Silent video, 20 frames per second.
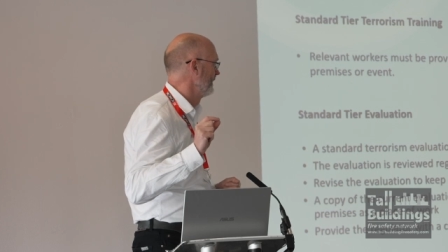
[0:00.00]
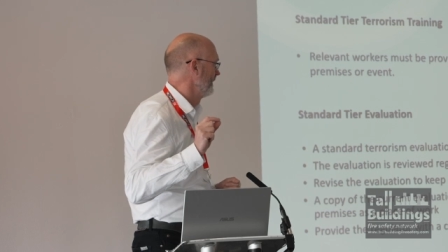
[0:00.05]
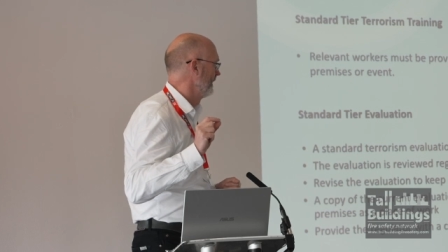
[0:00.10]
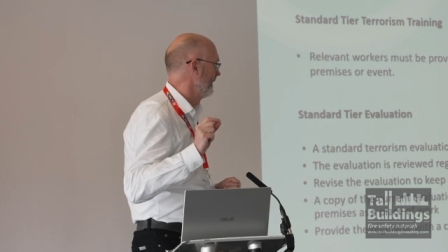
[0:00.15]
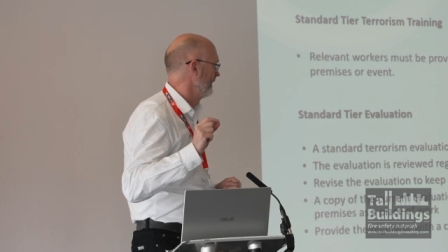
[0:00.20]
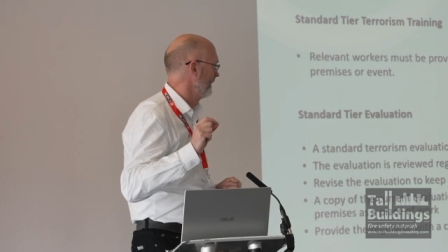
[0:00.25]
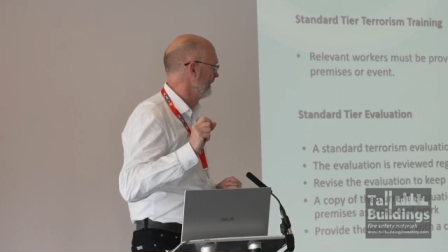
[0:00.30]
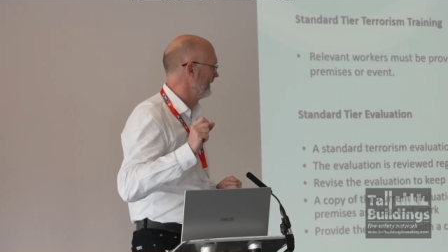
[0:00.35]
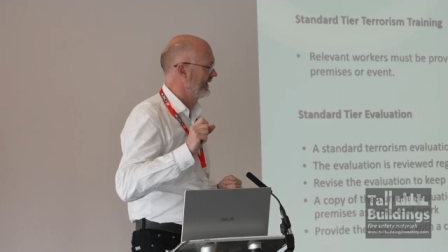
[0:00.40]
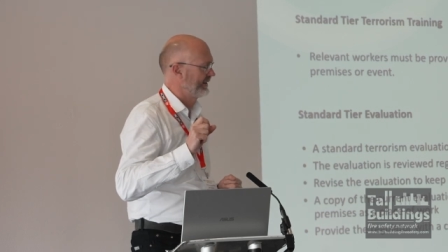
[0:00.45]

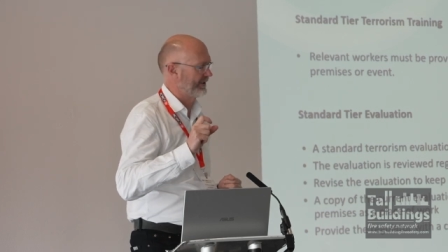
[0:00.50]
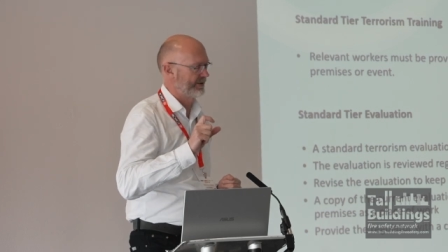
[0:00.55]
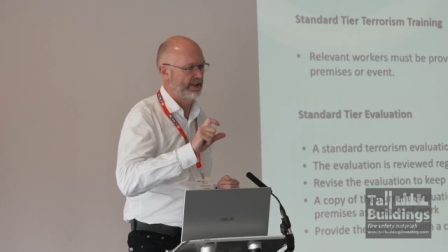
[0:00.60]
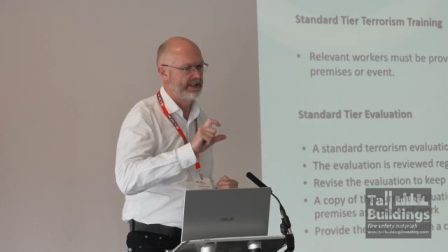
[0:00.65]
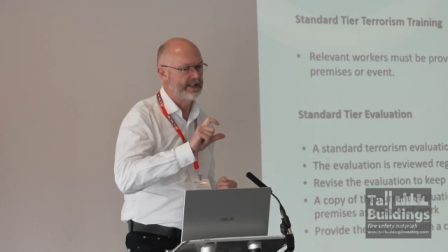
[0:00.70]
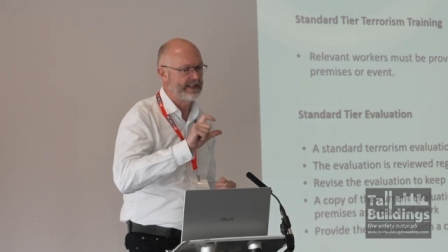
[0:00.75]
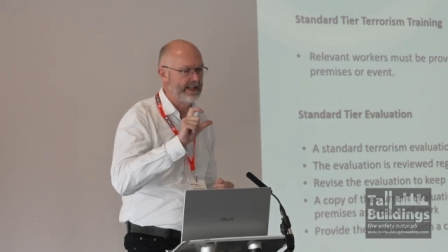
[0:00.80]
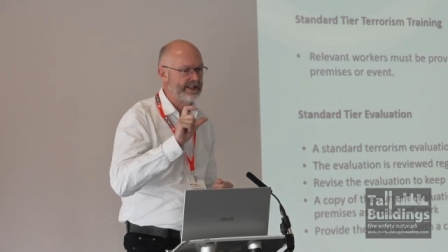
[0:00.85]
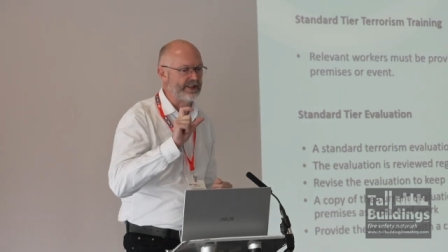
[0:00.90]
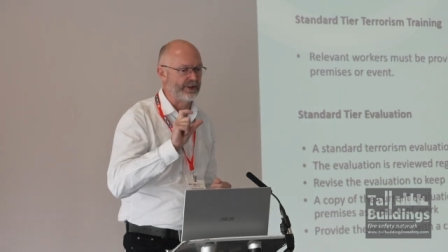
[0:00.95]
Uh, that's,
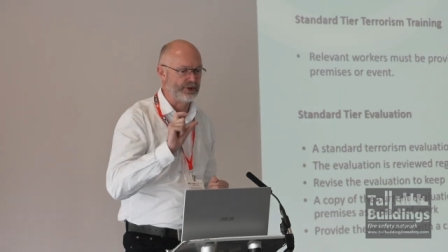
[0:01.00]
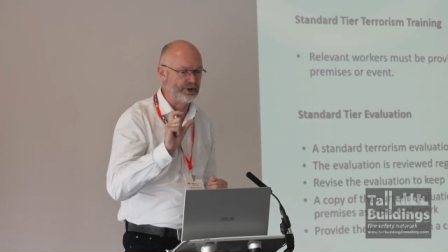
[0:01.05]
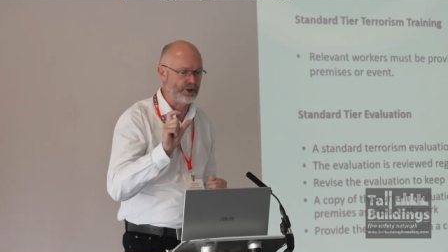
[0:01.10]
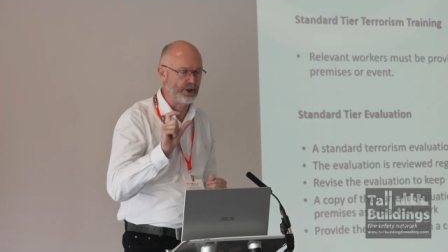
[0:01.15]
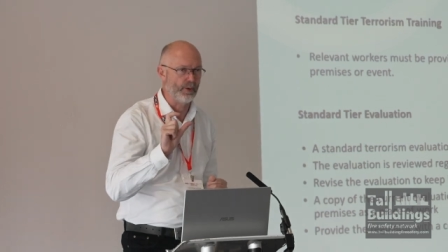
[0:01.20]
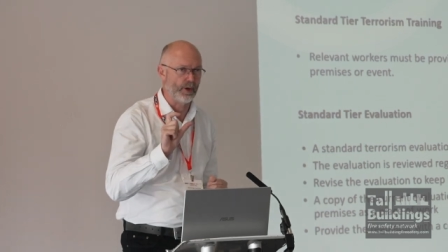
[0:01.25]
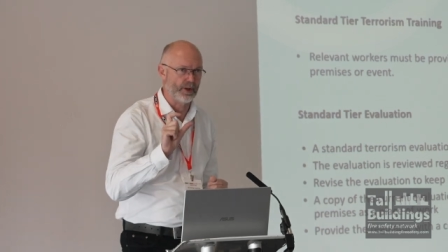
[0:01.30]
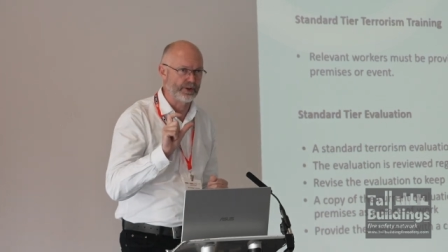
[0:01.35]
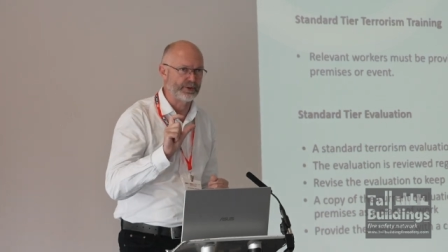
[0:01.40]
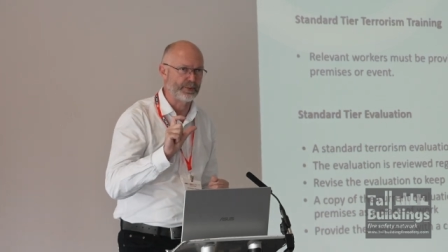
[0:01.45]
it's a
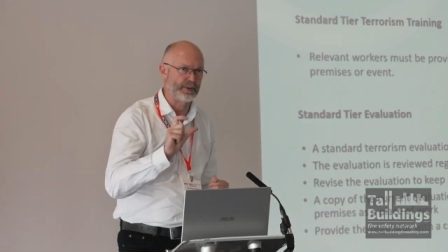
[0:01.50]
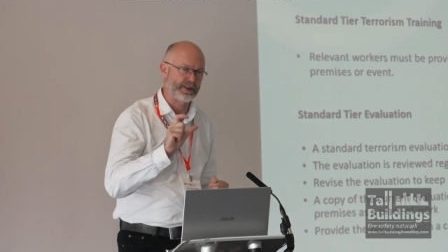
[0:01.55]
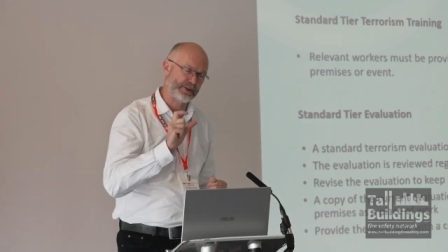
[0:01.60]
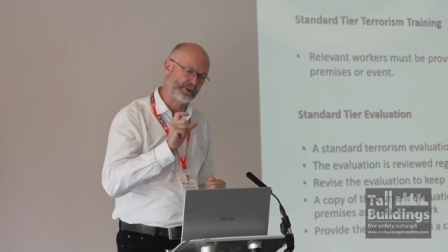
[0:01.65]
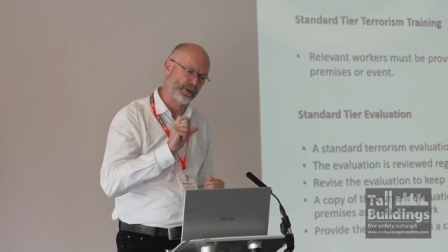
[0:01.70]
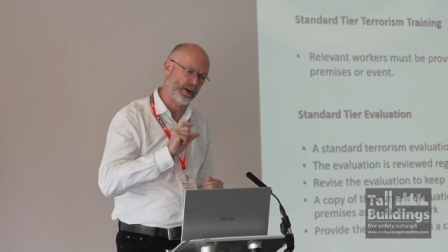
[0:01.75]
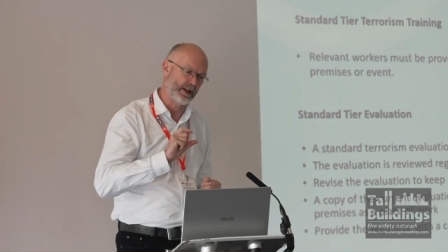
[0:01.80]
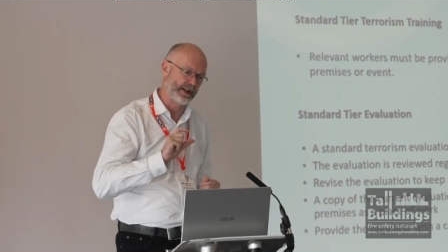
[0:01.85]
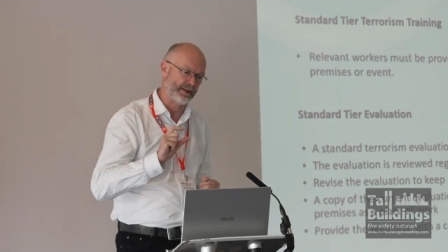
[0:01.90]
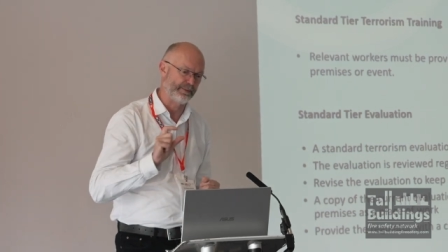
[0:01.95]
nuance, but it's
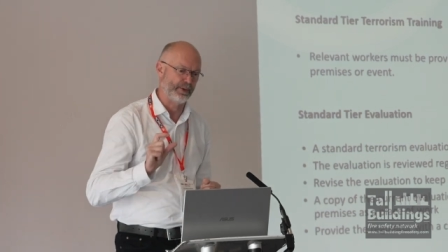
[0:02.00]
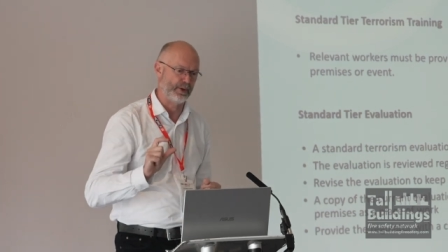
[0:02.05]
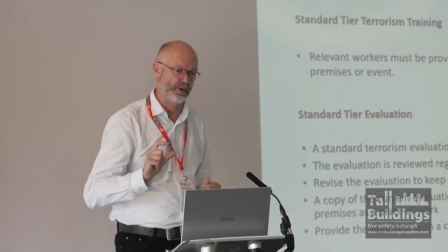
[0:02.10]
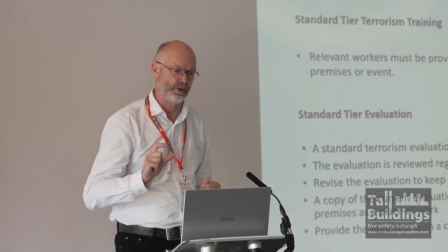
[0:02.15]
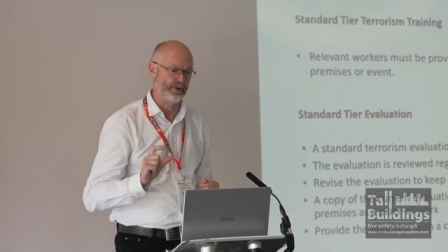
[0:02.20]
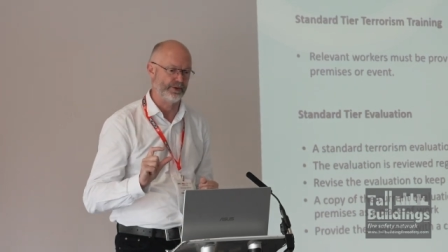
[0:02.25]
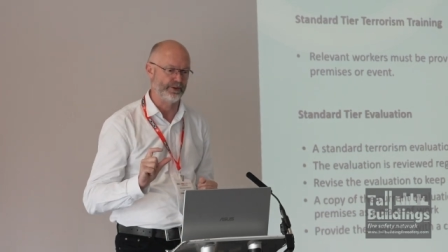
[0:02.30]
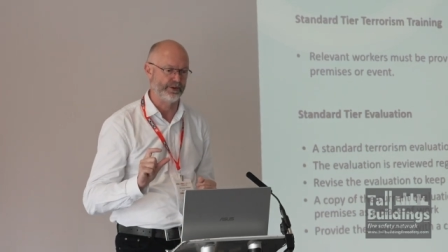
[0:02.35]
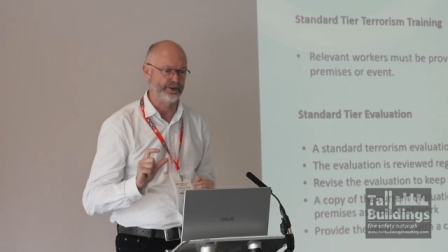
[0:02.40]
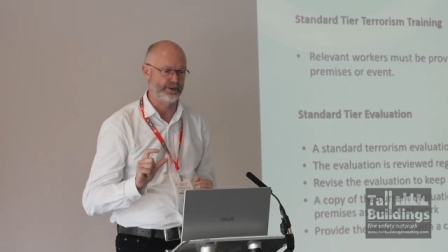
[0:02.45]
quite an
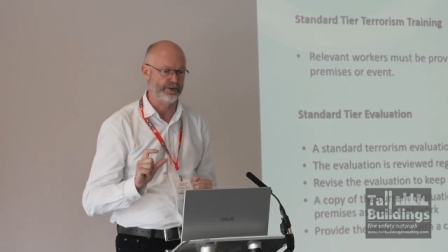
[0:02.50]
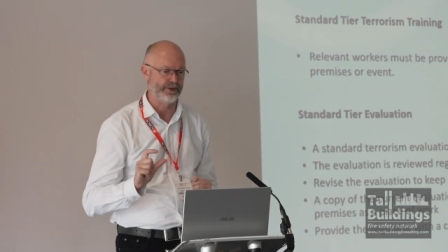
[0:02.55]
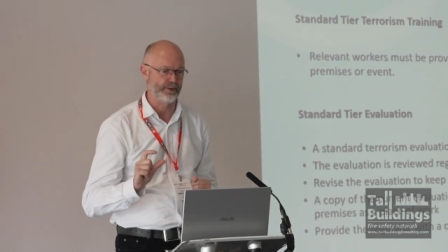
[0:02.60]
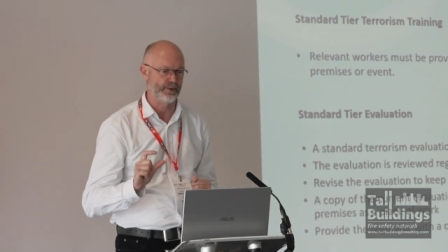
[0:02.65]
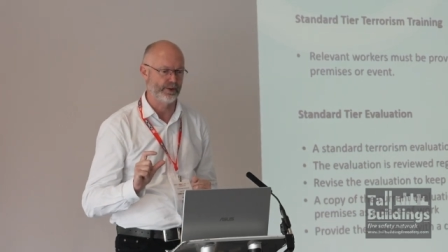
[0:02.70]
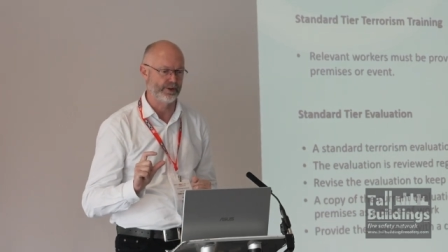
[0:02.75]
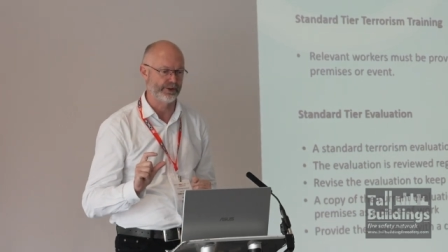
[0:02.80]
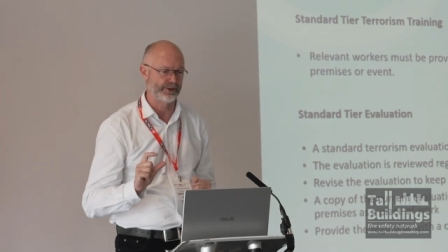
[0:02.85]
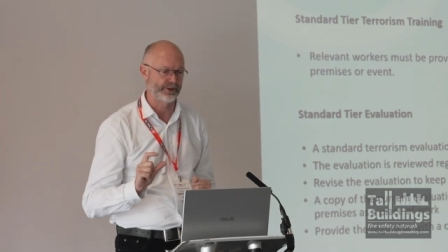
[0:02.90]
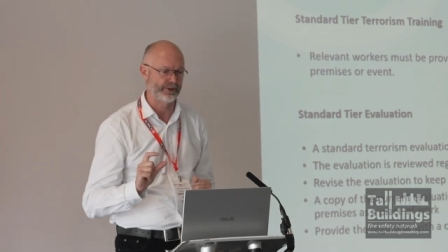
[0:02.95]
important
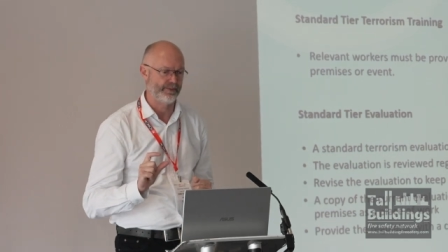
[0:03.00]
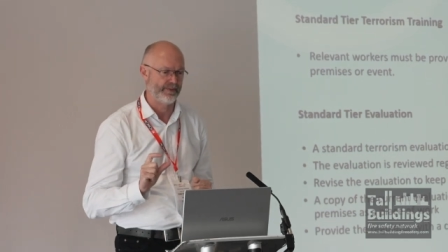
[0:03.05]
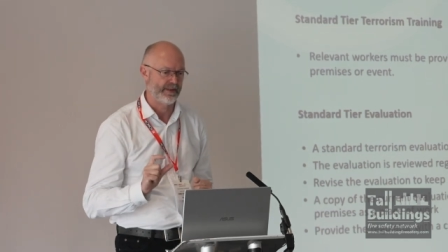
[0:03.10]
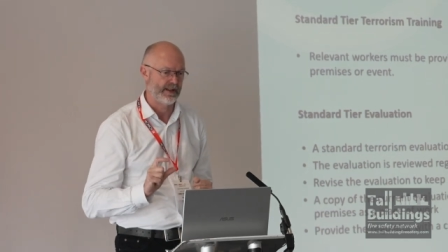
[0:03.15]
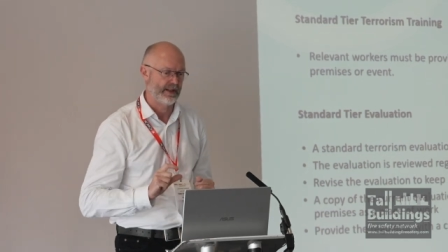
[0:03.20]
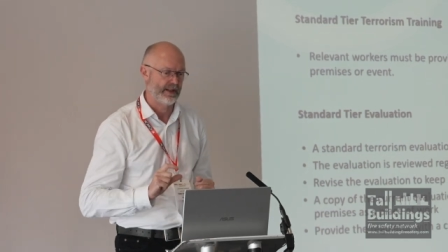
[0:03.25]
nuance.